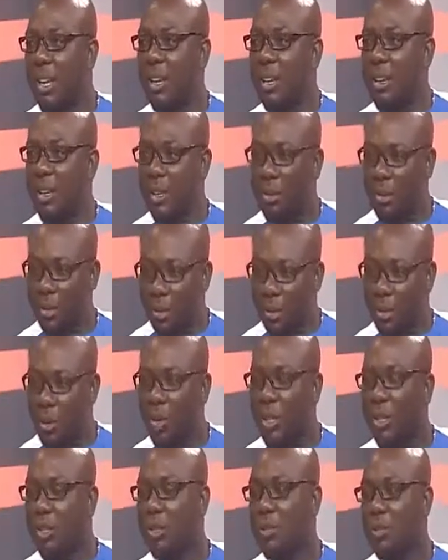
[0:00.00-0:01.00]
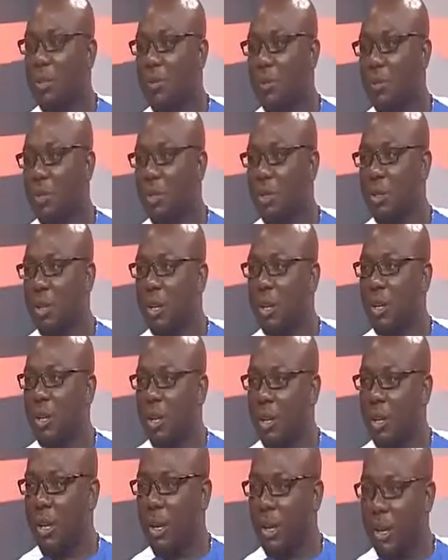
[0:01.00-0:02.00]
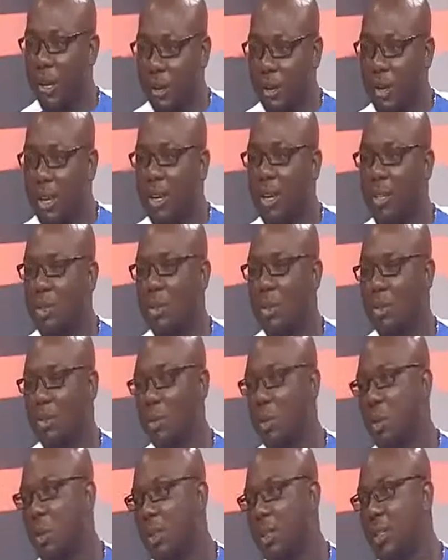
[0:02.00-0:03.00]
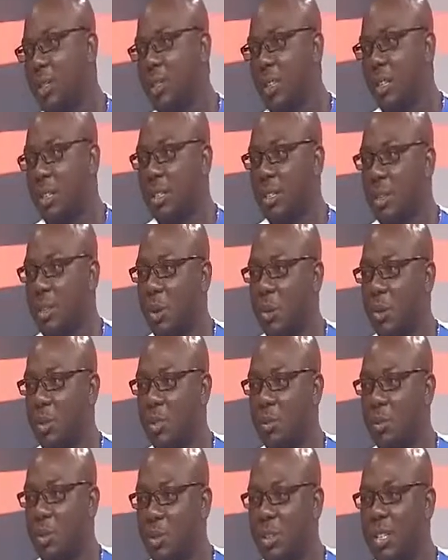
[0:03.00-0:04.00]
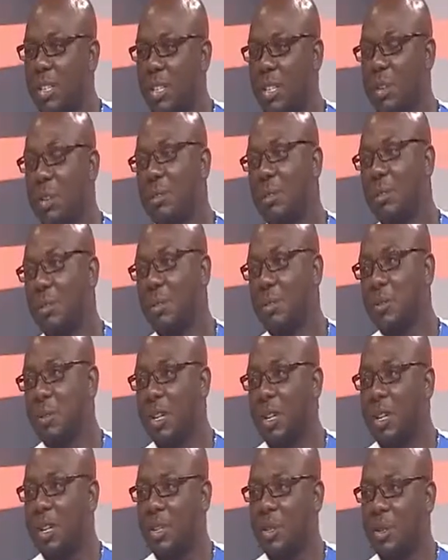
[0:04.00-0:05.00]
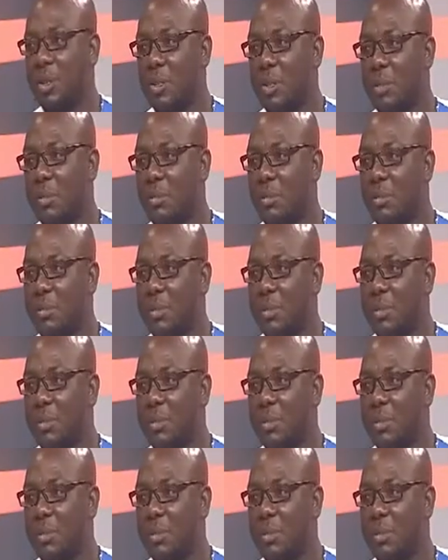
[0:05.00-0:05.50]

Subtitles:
And then looking into the future, Ghana is going to do well in tourism. So there's a great future for Ghana in tourism.